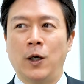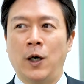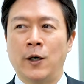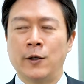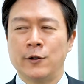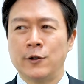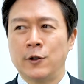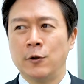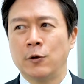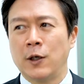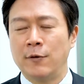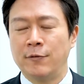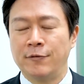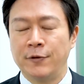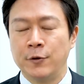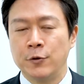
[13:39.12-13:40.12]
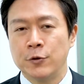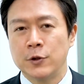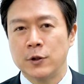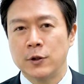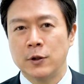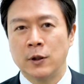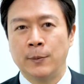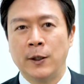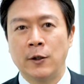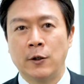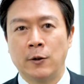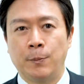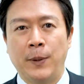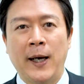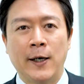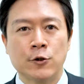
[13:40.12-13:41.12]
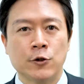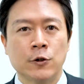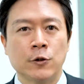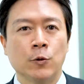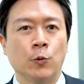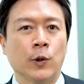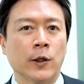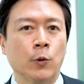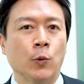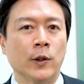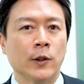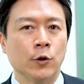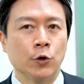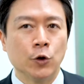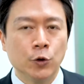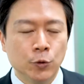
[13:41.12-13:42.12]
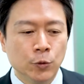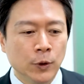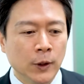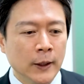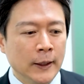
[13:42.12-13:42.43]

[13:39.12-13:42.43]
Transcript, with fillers: are still confused about their passion or what they want to do,